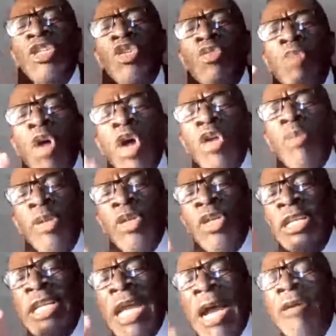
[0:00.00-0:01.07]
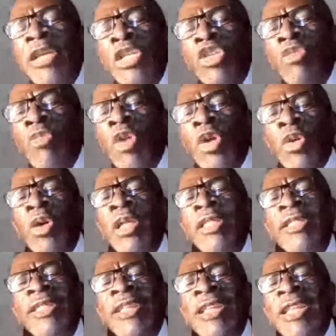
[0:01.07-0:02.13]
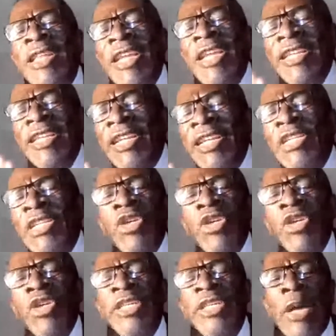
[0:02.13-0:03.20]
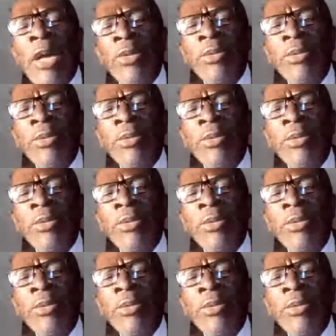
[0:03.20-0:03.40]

tomorrow, between now and tomorrow, the internet won't be down.